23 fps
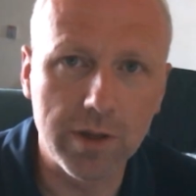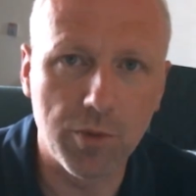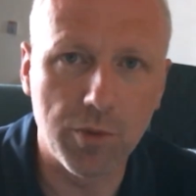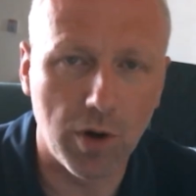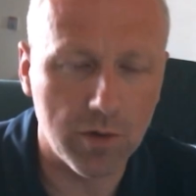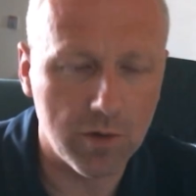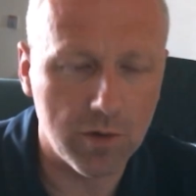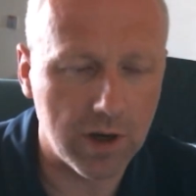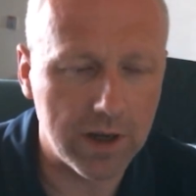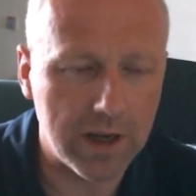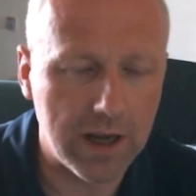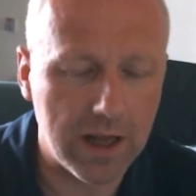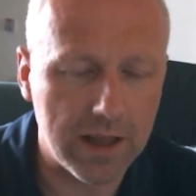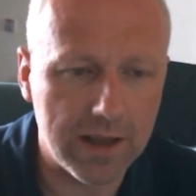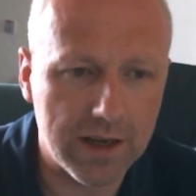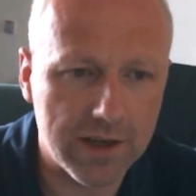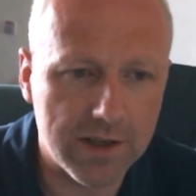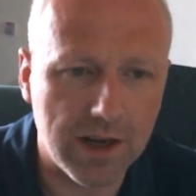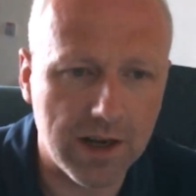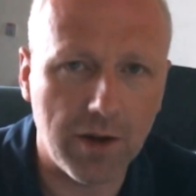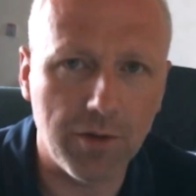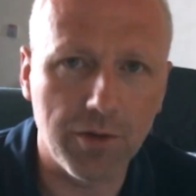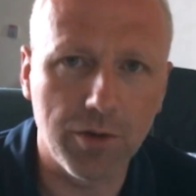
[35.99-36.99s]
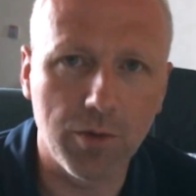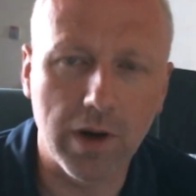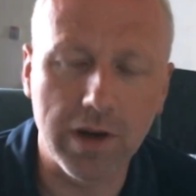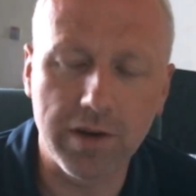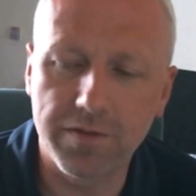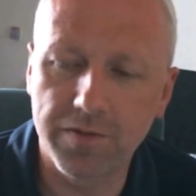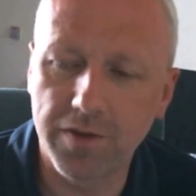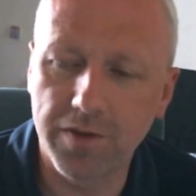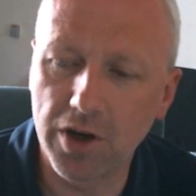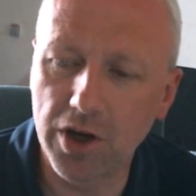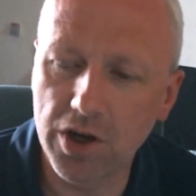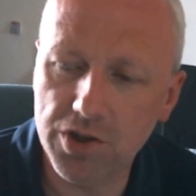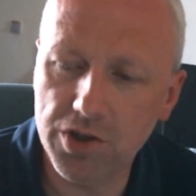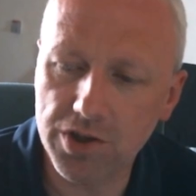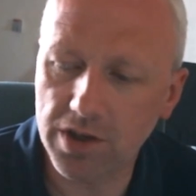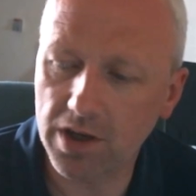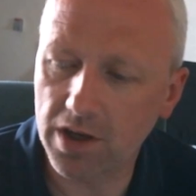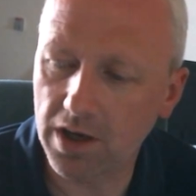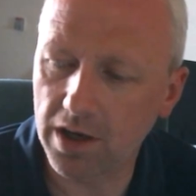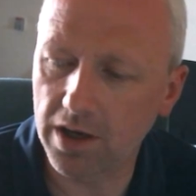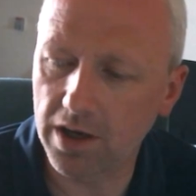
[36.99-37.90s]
but I've got to get this out the way first.